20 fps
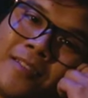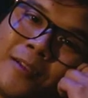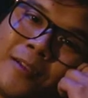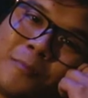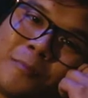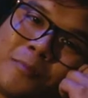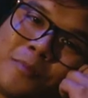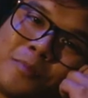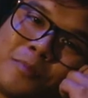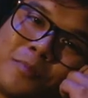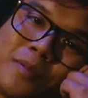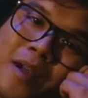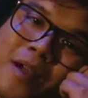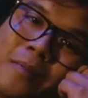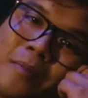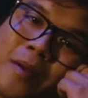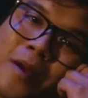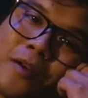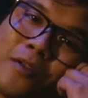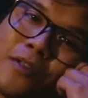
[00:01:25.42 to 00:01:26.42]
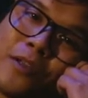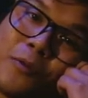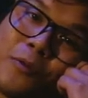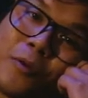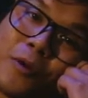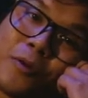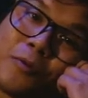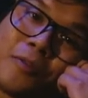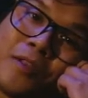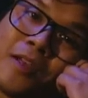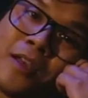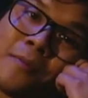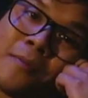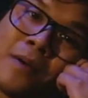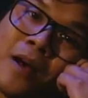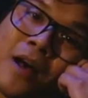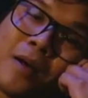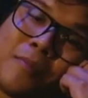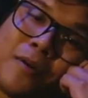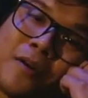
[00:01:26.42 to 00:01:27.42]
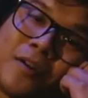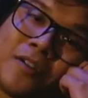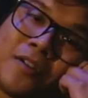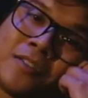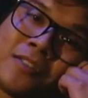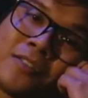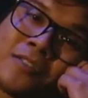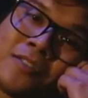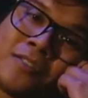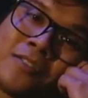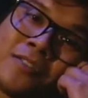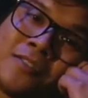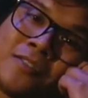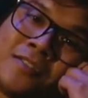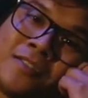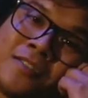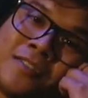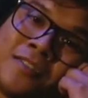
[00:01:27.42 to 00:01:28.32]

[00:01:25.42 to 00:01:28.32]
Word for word: I primarily work with hip hop artists